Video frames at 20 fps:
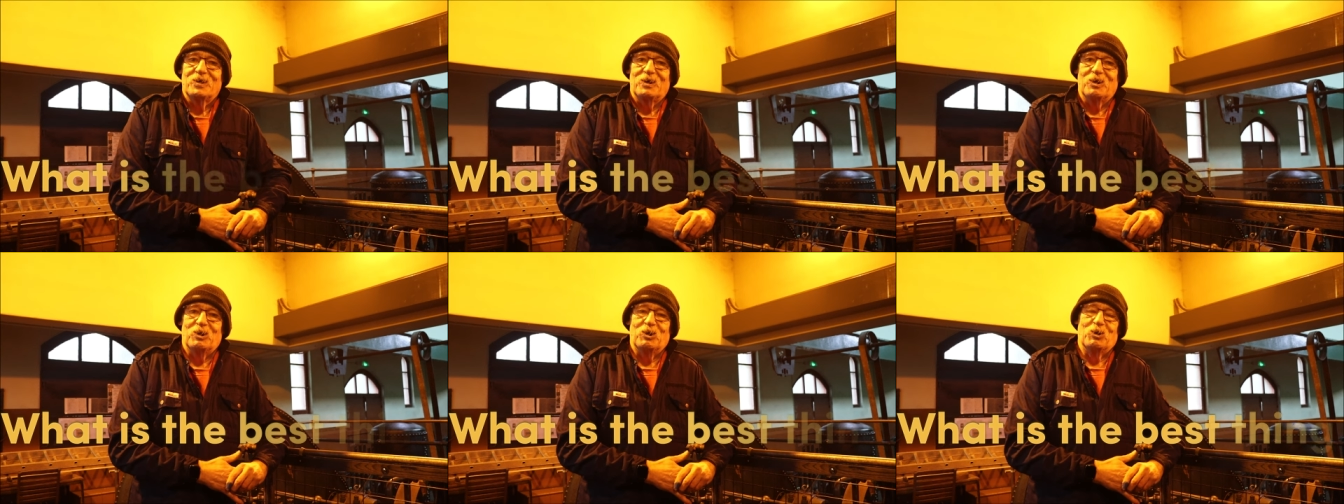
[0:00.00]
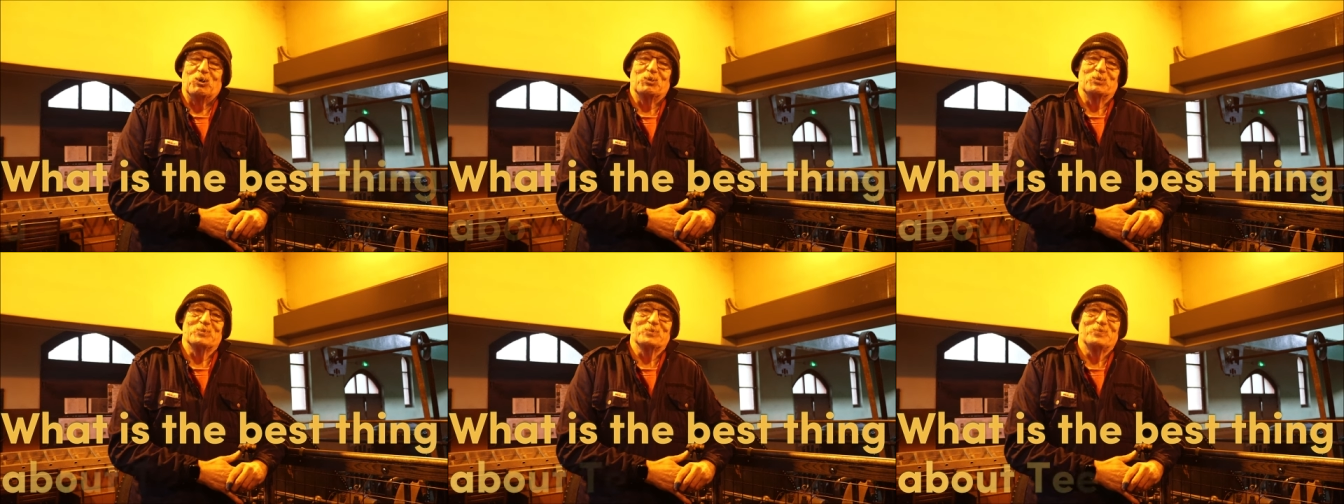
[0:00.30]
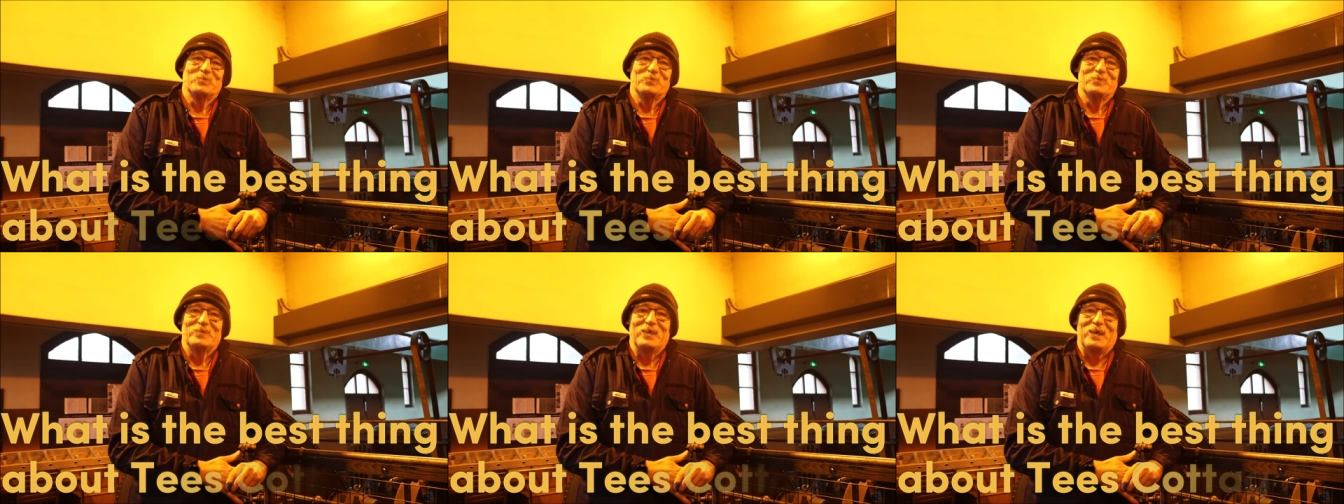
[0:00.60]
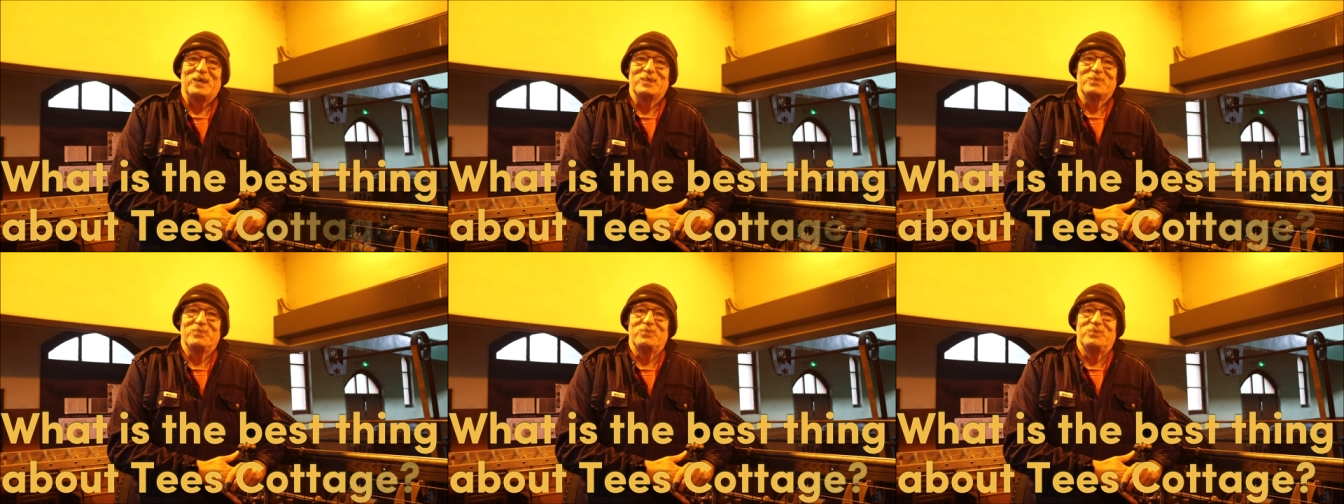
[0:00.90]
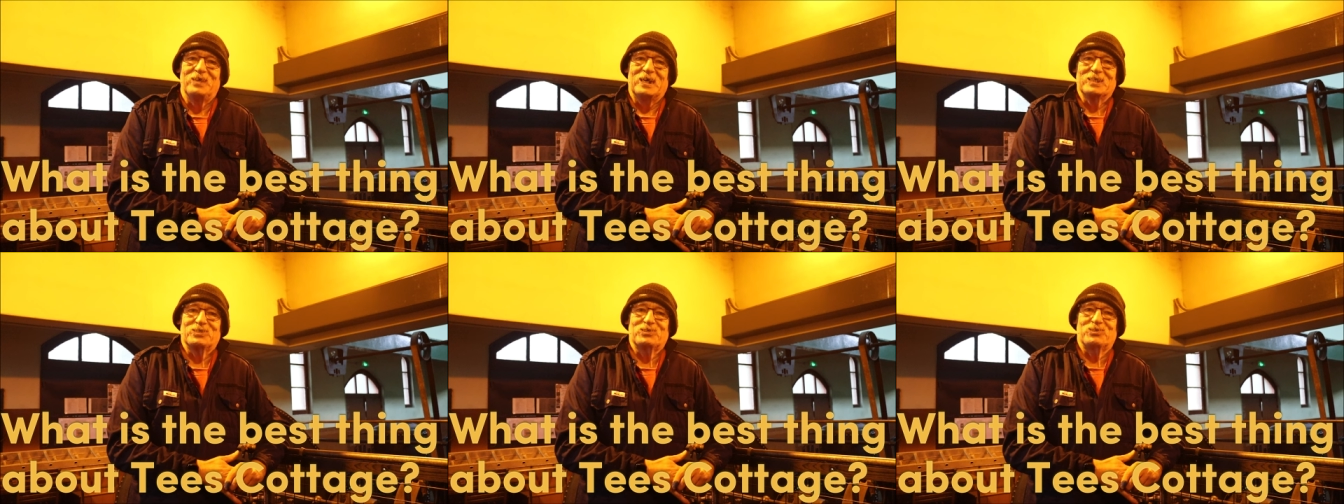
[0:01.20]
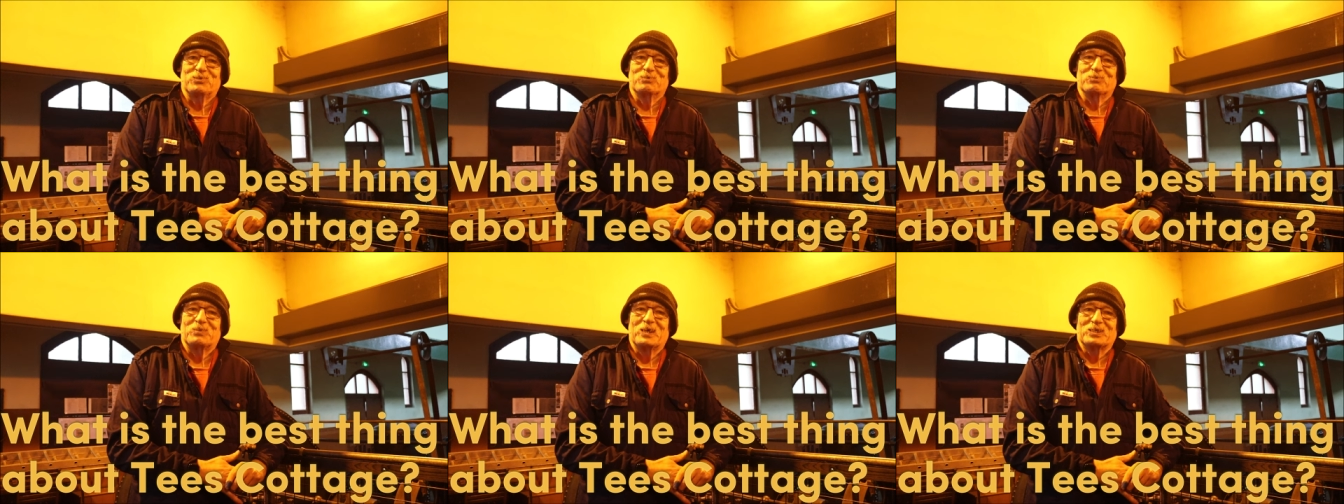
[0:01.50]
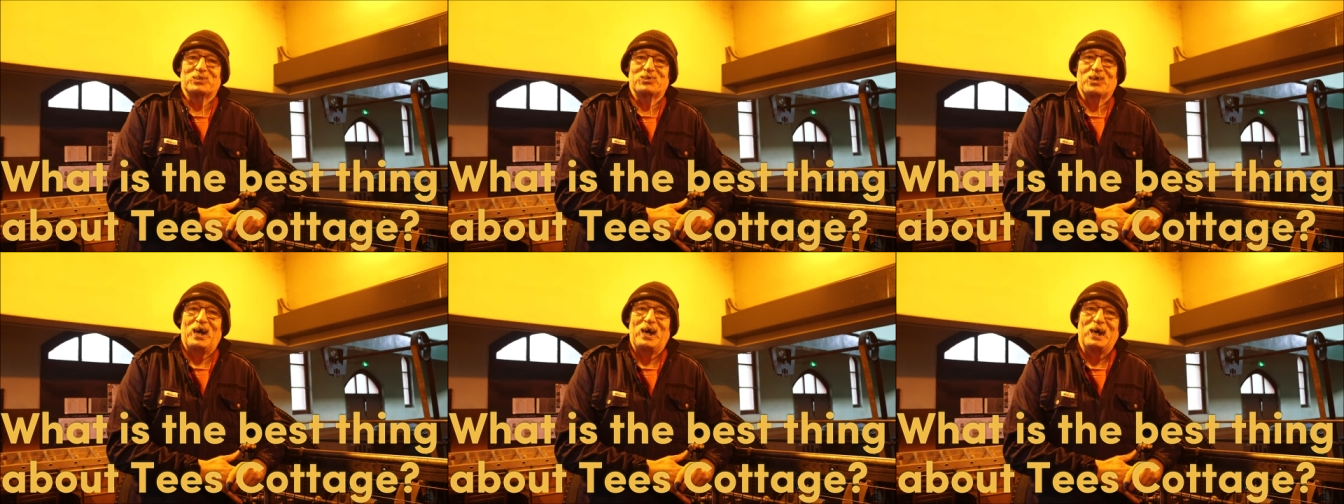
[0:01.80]
Oh, that's a,
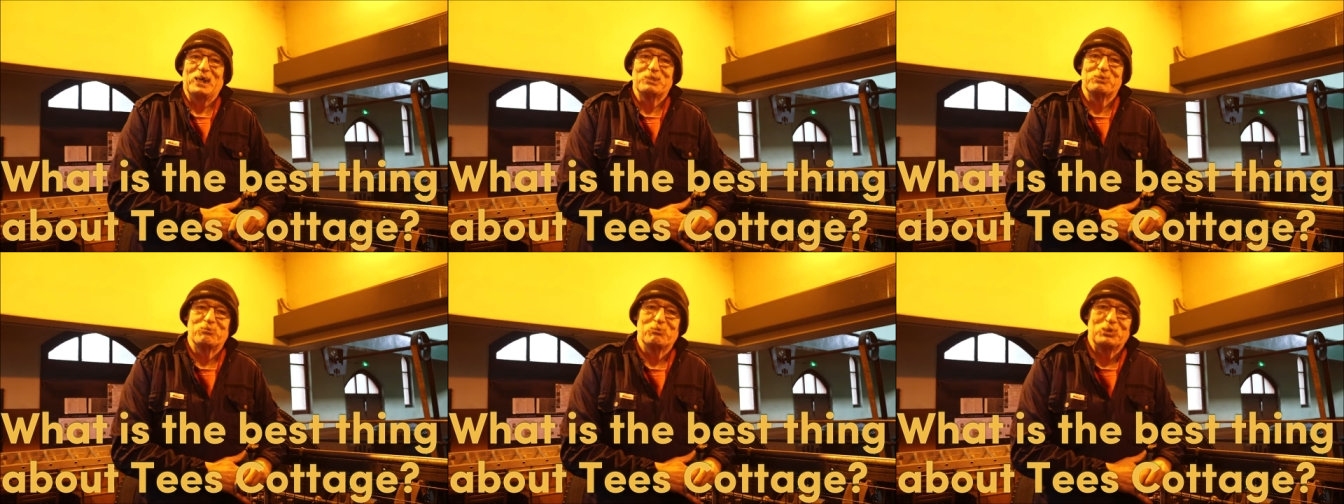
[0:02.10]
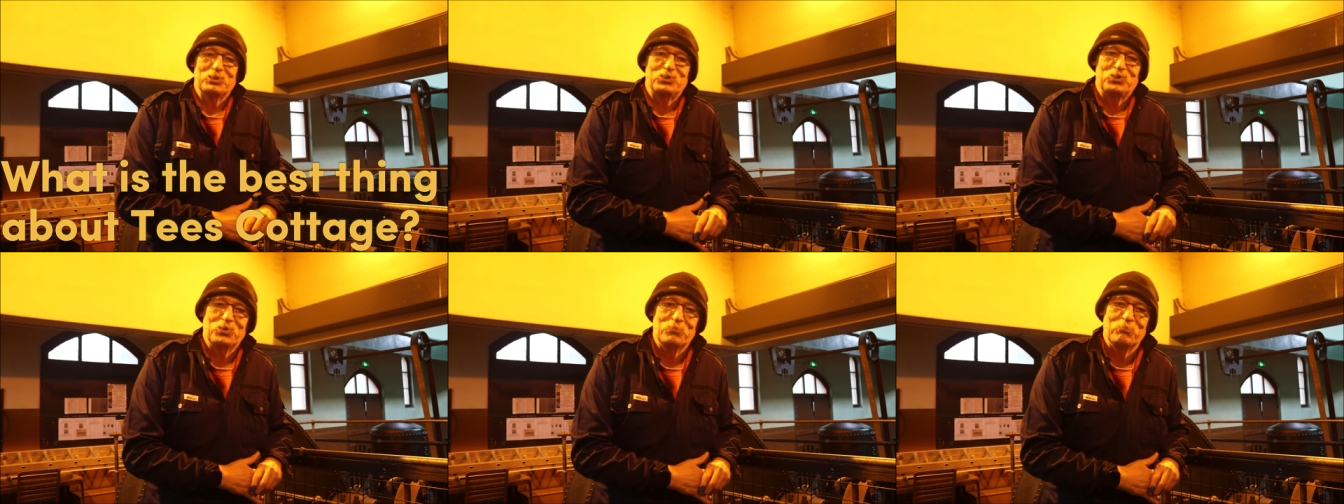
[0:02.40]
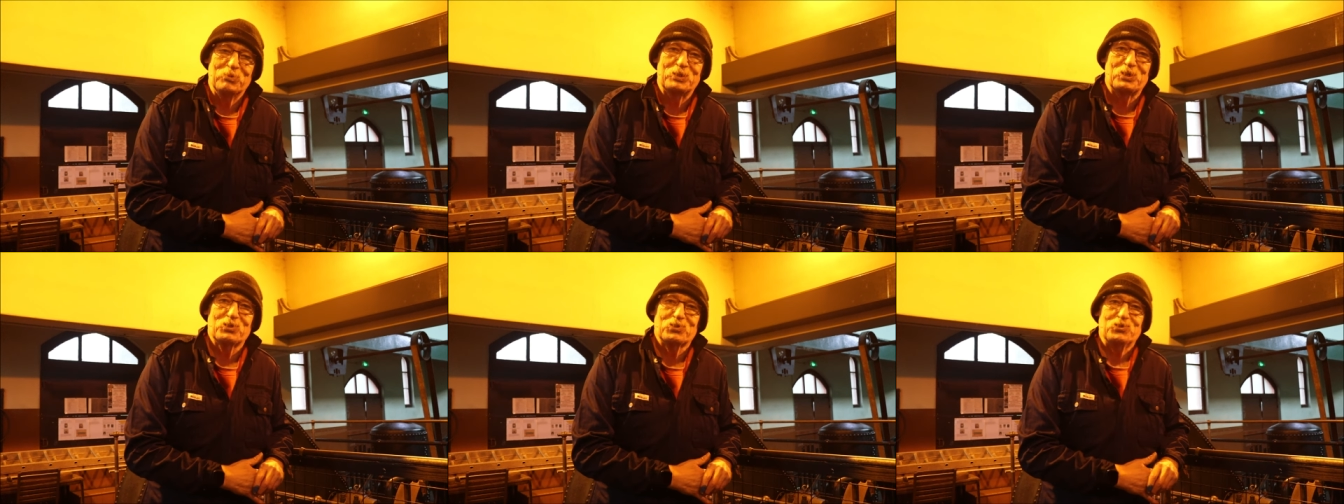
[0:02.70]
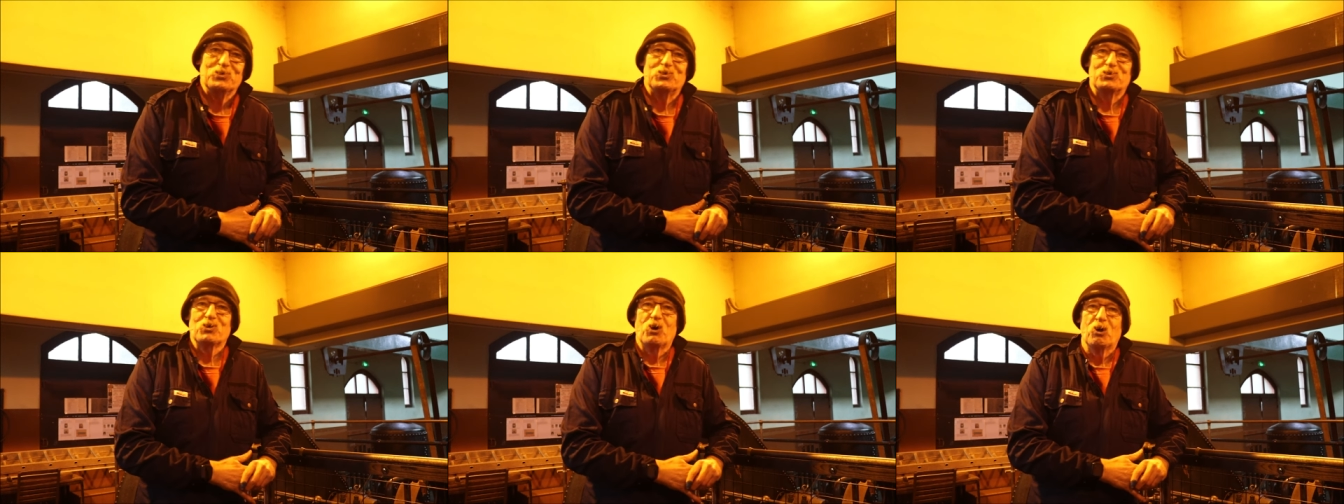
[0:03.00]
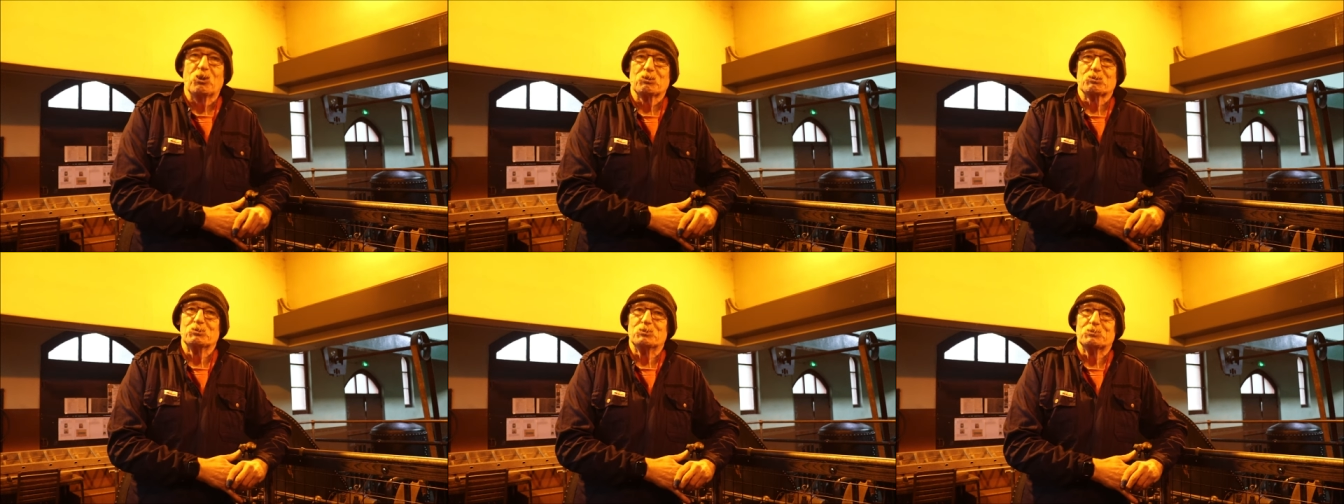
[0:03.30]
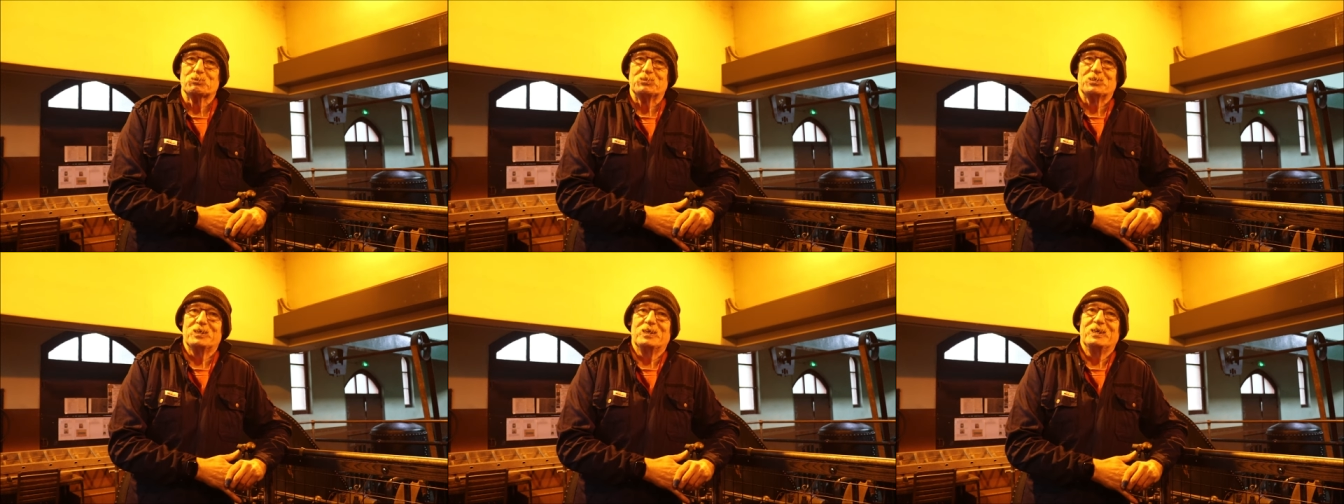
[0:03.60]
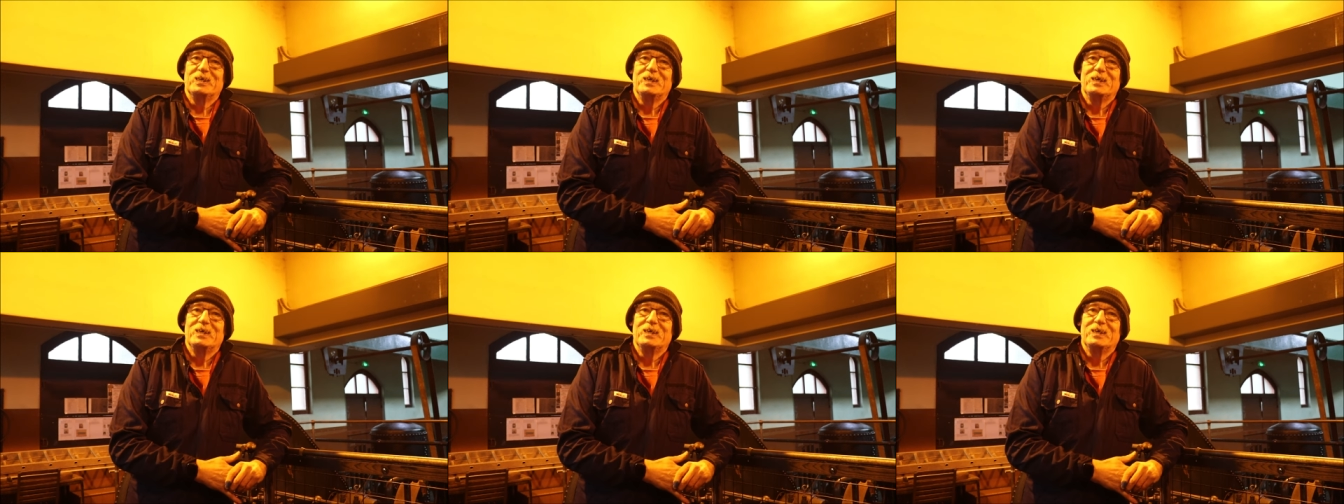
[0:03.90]
that's a hard question because it's all good.